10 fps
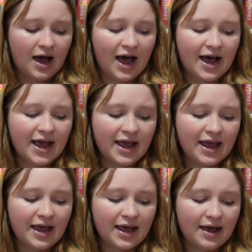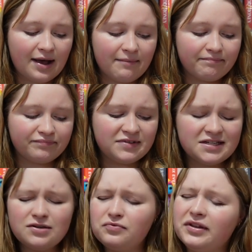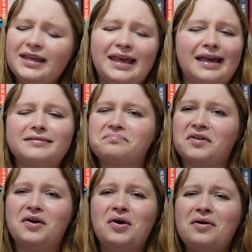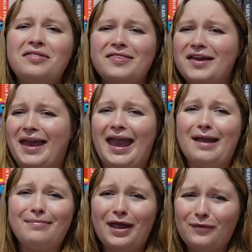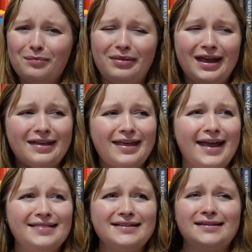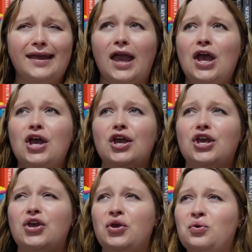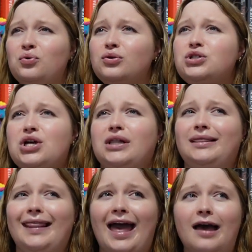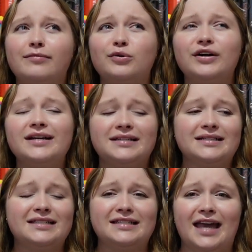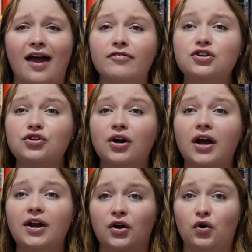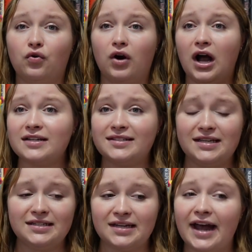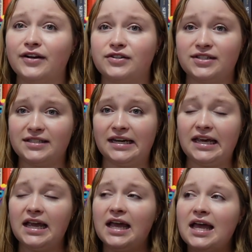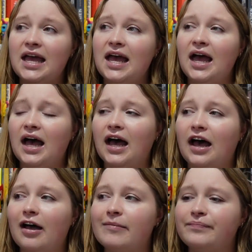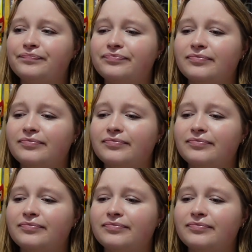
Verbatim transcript: I didn't really get the, the game they were playing. They had this like huge elaborate scavenger hunt across the entire city. Um,